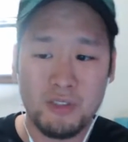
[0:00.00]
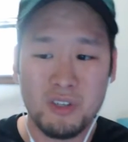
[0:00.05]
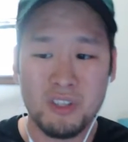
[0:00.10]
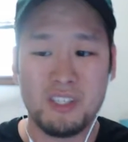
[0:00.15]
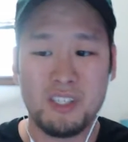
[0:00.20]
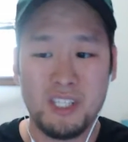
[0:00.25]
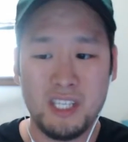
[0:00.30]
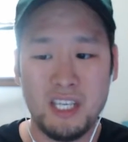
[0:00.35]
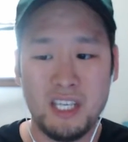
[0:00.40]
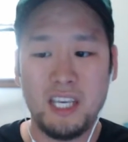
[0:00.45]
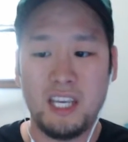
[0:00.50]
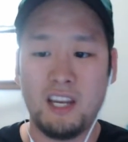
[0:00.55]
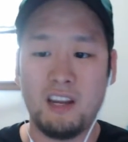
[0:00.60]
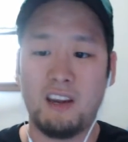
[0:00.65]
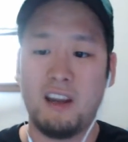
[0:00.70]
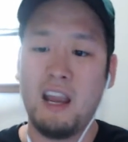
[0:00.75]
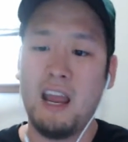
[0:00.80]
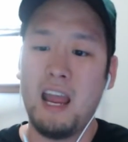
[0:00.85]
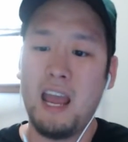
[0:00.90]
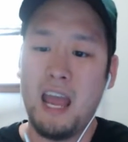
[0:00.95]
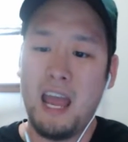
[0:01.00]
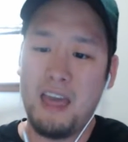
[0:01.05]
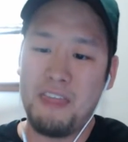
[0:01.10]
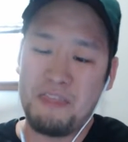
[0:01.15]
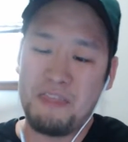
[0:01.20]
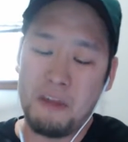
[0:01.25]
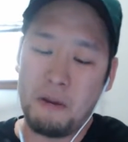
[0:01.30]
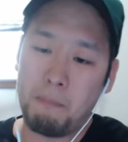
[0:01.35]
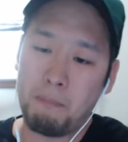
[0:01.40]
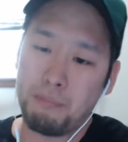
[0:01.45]
you can see here,
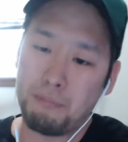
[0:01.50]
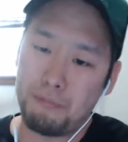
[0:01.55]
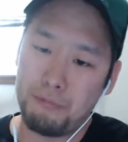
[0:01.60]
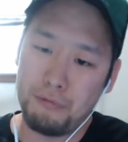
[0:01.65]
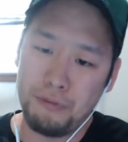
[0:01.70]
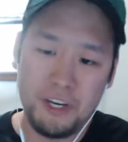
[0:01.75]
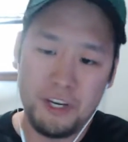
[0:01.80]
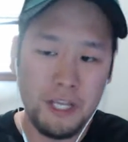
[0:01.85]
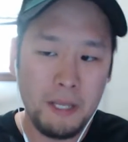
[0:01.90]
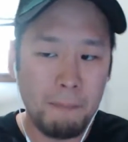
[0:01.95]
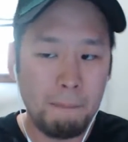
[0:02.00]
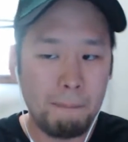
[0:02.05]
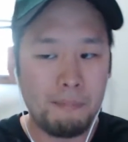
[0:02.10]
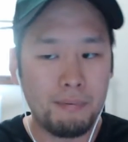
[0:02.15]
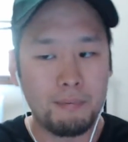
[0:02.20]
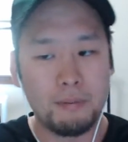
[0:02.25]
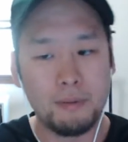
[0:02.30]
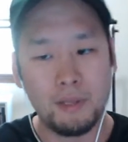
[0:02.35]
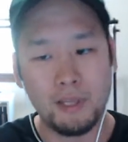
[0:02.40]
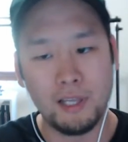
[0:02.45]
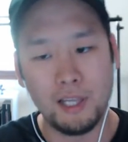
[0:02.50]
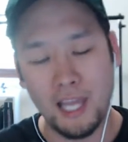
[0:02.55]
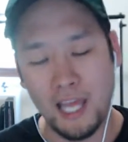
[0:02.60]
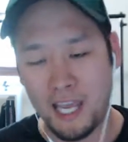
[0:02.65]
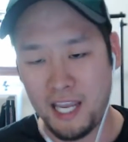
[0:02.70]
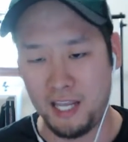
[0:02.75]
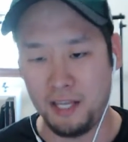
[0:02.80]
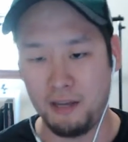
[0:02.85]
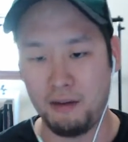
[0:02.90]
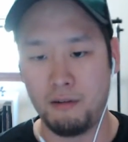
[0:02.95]
and they're pretty
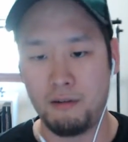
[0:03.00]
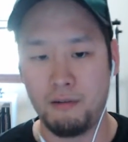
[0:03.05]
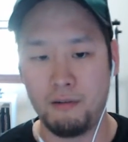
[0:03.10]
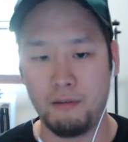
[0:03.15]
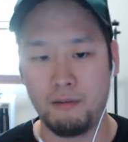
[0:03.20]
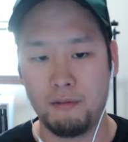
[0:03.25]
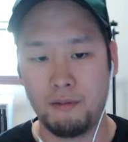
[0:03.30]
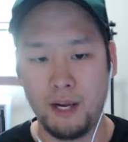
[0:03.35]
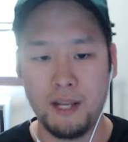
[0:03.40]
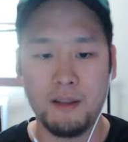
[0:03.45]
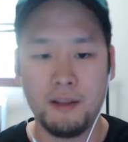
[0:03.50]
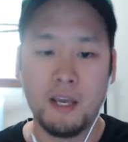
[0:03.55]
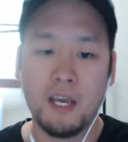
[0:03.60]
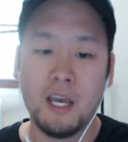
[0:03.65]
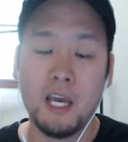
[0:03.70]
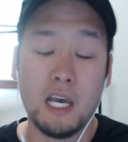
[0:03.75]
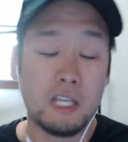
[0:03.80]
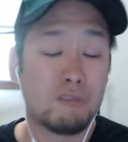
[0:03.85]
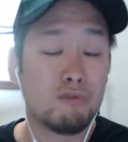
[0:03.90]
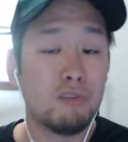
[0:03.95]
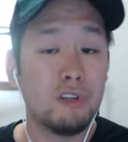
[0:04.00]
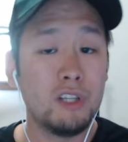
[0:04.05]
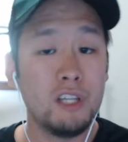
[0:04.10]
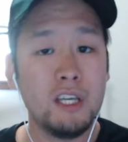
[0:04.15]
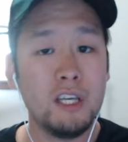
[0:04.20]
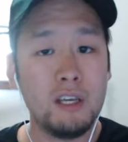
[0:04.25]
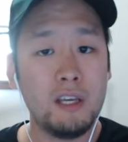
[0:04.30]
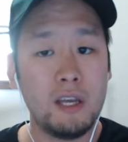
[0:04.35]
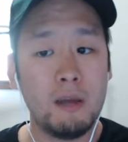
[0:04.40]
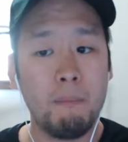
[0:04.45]
plain. Right? It's
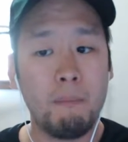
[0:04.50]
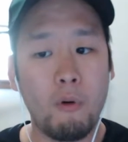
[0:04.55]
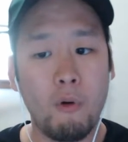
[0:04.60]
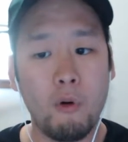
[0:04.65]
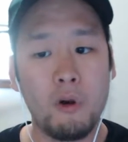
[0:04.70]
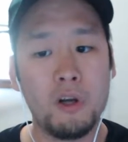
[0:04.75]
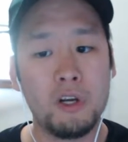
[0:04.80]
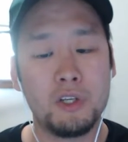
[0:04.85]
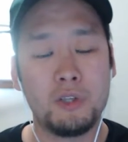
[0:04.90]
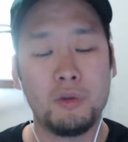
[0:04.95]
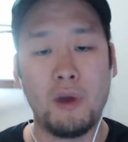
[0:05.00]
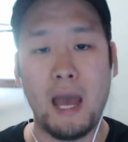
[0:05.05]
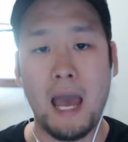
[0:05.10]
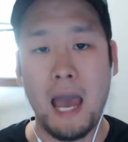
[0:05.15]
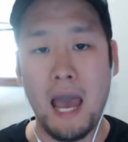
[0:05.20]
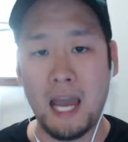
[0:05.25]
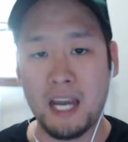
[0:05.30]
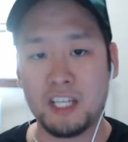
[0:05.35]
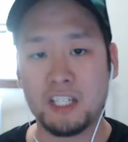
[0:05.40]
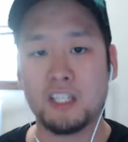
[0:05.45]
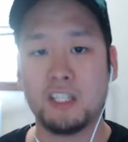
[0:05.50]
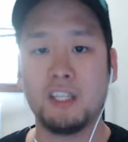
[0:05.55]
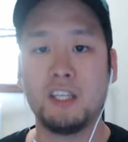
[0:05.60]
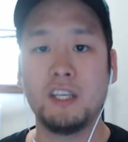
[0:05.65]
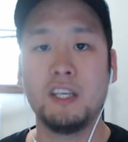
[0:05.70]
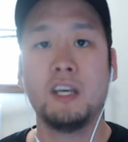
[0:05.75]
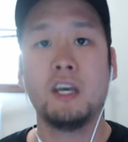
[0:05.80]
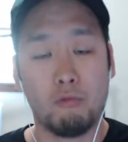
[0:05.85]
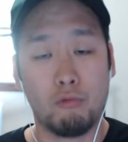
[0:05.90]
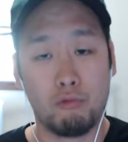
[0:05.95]
really important to
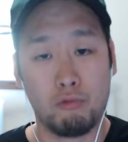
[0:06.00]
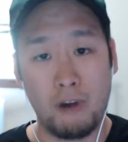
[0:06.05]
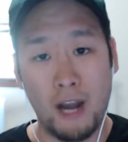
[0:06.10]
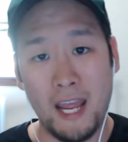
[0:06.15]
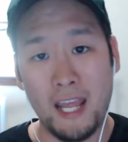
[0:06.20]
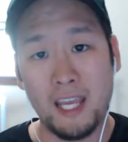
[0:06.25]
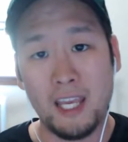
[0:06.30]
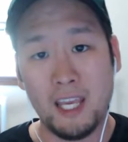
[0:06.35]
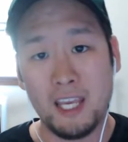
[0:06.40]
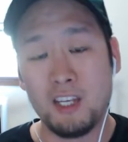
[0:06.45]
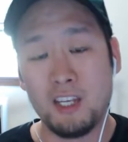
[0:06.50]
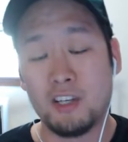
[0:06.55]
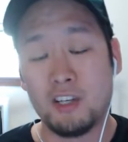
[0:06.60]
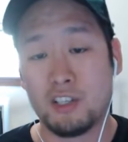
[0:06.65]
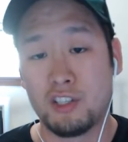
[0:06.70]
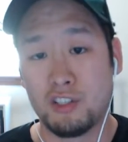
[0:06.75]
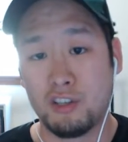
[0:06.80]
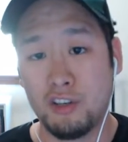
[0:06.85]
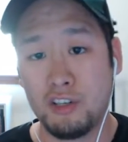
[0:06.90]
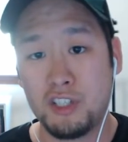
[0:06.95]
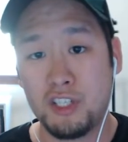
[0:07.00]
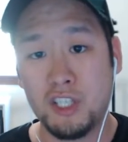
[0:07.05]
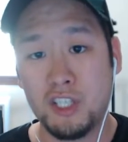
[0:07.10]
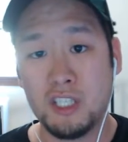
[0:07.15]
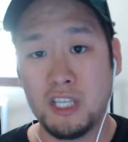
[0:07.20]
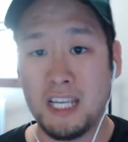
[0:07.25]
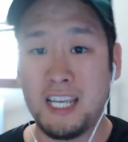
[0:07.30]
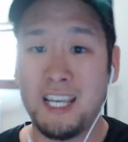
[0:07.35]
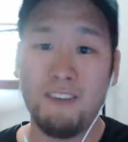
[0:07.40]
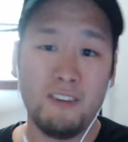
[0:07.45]
actually rank in your
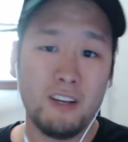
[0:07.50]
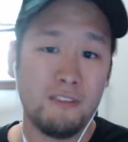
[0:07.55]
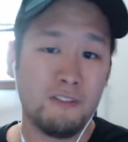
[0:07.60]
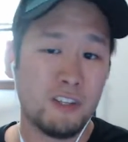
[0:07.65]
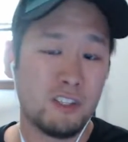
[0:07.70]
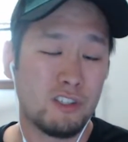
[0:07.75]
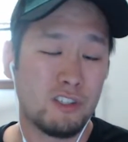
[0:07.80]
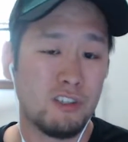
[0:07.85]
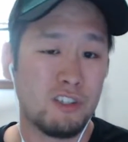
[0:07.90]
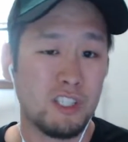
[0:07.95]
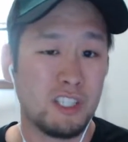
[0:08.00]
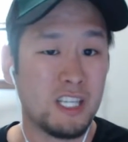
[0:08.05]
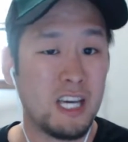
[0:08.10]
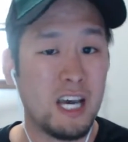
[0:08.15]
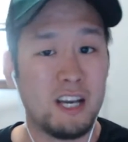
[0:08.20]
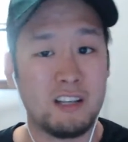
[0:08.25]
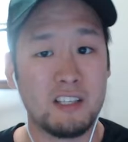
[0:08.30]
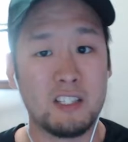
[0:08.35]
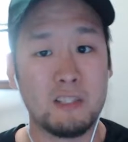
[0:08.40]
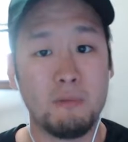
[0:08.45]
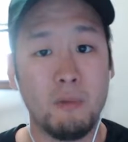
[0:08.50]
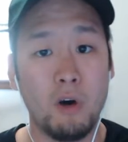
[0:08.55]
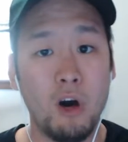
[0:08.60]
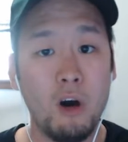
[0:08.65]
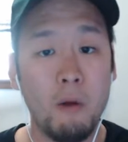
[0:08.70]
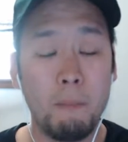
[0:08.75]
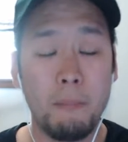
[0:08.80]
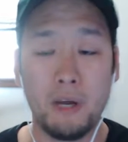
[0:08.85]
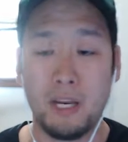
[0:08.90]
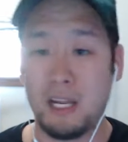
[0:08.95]
searches, even if the search is kind of
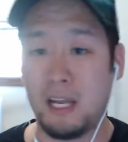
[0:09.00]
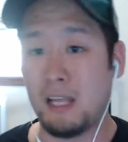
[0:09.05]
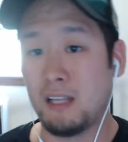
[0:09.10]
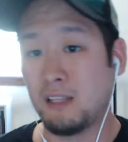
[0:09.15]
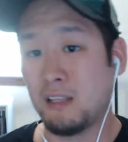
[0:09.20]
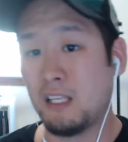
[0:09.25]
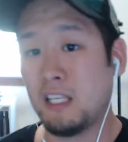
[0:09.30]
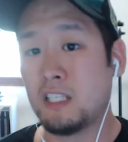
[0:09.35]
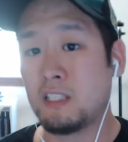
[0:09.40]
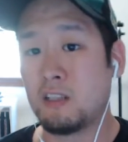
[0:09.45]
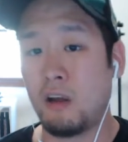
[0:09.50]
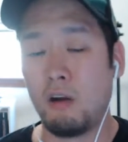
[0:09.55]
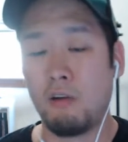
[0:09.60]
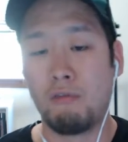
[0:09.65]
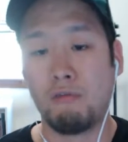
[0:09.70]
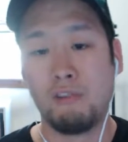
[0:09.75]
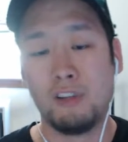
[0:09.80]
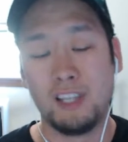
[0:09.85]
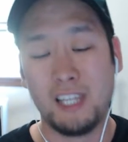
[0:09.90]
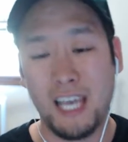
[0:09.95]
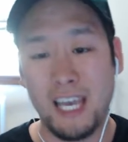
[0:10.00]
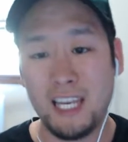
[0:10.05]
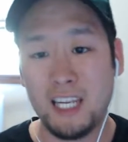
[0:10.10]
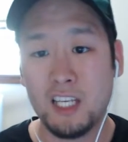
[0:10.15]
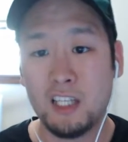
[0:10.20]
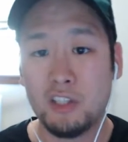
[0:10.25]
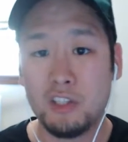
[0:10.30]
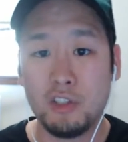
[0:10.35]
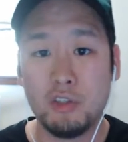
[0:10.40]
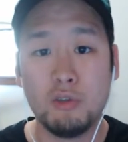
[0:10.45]
small, but at least
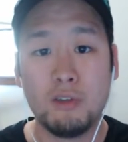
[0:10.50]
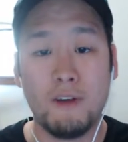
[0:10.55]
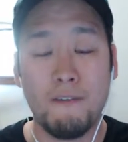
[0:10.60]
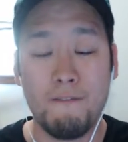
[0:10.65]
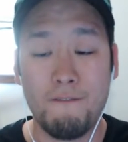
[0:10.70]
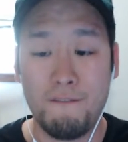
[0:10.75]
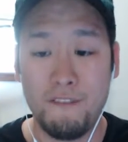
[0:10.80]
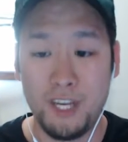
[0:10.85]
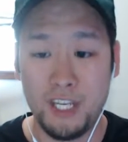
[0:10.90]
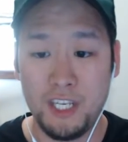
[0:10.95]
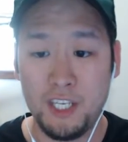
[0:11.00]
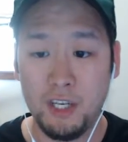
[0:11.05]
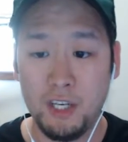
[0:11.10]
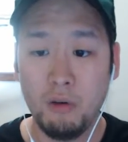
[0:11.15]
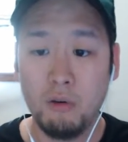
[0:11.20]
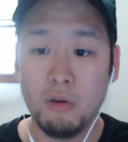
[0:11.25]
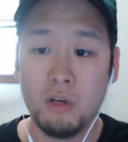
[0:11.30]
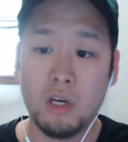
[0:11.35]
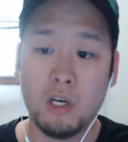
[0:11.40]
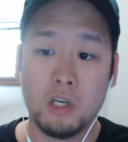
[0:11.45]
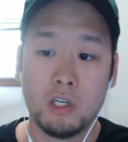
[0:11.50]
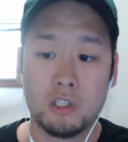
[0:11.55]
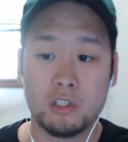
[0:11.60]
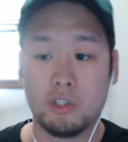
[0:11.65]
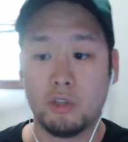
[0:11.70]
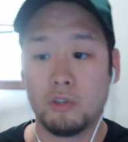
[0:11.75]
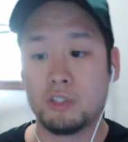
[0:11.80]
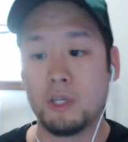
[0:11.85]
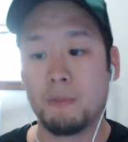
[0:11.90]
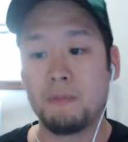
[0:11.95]
related to the video.
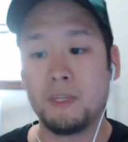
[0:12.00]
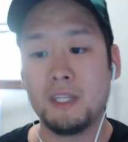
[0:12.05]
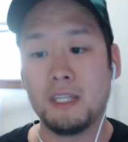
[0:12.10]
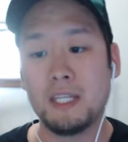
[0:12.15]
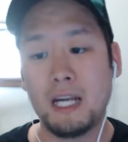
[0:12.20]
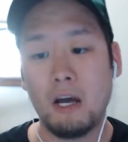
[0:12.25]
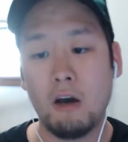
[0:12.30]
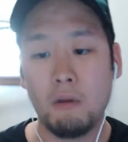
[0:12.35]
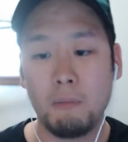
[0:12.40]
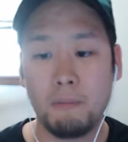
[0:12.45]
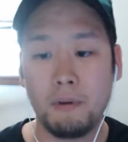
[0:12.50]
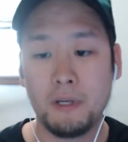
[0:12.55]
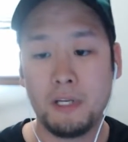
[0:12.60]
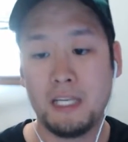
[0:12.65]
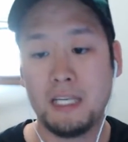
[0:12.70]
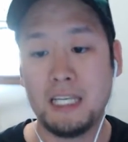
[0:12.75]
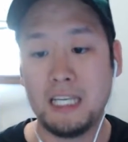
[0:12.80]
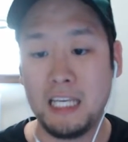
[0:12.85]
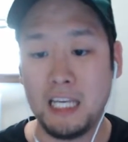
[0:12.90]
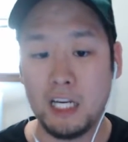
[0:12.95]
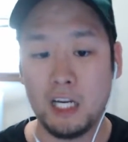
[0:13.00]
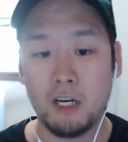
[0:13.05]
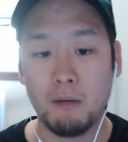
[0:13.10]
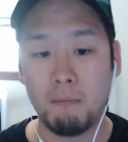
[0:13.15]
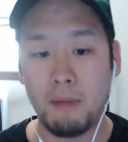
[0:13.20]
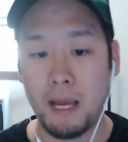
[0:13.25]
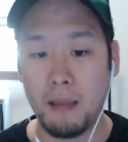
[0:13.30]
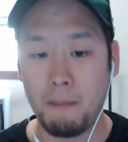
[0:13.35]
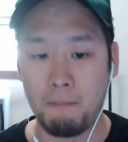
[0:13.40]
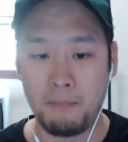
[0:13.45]
So something that I would put in here
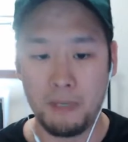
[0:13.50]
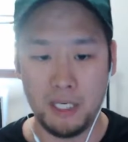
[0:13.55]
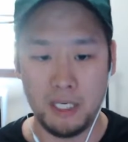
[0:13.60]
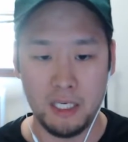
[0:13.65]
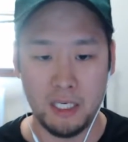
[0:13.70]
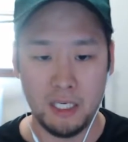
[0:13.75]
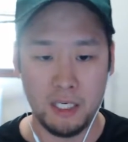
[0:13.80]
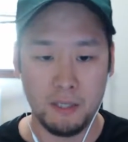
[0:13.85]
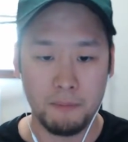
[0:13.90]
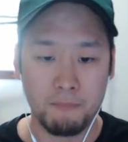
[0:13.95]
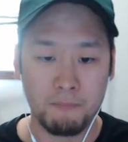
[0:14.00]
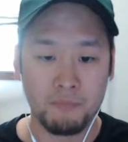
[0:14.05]
might be